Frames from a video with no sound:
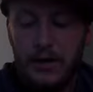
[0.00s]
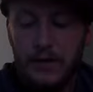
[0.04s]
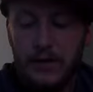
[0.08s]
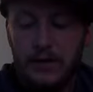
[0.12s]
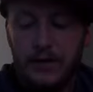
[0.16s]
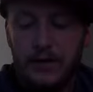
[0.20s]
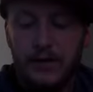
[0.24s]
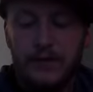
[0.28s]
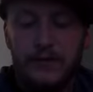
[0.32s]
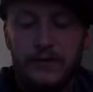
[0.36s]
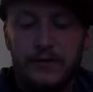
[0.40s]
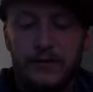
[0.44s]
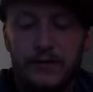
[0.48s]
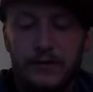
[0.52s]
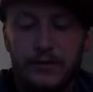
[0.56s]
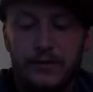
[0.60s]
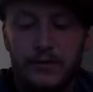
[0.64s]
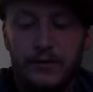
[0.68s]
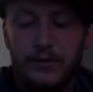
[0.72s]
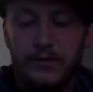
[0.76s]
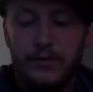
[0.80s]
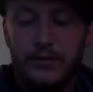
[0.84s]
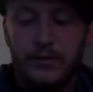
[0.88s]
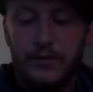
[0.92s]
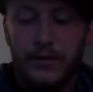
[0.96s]
less
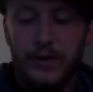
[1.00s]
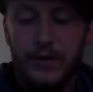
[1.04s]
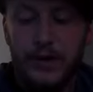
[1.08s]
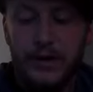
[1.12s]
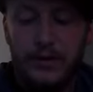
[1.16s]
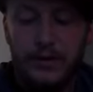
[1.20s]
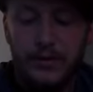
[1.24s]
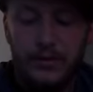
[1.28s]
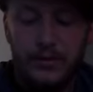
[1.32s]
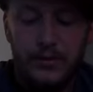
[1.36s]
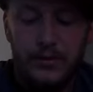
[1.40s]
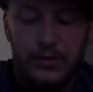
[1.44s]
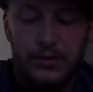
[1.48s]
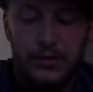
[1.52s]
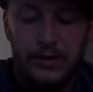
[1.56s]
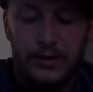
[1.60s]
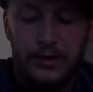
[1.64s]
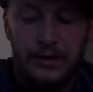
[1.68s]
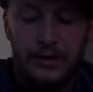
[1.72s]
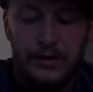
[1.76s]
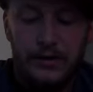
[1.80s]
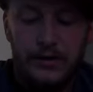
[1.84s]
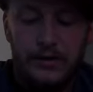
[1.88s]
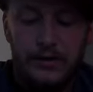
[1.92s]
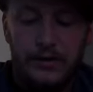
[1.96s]
curls. But the point
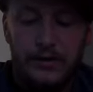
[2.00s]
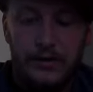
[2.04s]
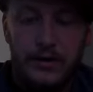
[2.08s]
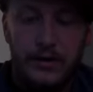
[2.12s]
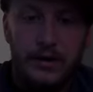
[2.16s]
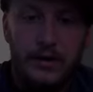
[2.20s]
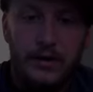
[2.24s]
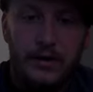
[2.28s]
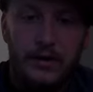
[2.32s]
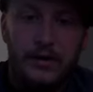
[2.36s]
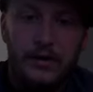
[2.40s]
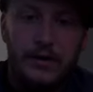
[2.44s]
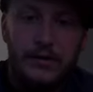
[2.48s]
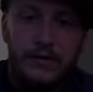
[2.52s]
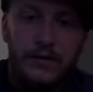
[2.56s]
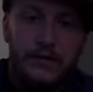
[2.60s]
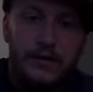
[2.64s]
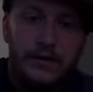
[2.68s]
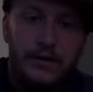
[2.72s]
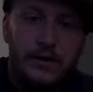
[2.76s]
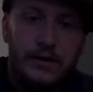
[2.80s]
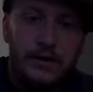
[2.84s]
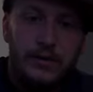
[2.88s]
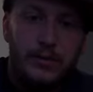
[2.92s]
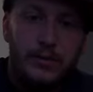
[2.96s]
is, this is
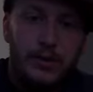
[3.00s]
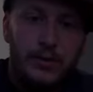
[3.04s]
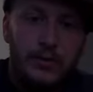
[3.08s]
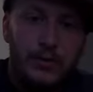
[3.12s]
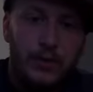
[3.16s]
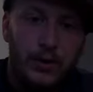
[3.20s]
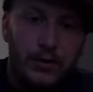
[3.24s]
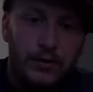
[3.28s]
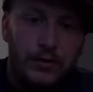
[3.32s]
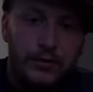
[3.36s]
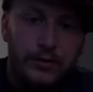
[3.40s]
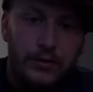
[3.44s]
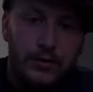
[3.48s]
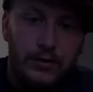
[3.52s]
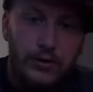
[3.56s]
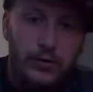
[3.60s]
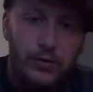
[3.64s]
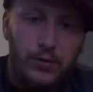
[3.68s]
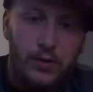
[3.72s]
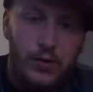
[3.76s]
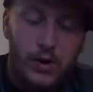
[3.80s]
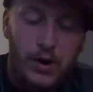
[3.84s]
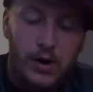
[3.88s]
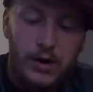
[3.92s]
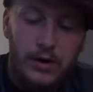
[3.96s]
going to be mostly
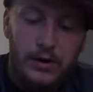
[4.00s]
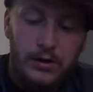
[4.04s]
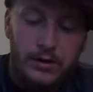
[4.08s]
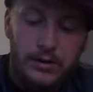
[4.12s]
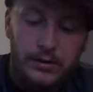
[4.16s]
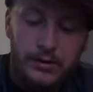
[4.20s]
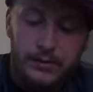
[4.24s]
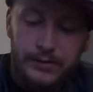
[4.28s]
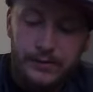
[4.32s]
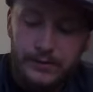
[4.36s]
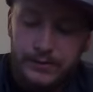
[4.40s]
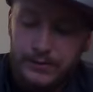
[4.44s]
water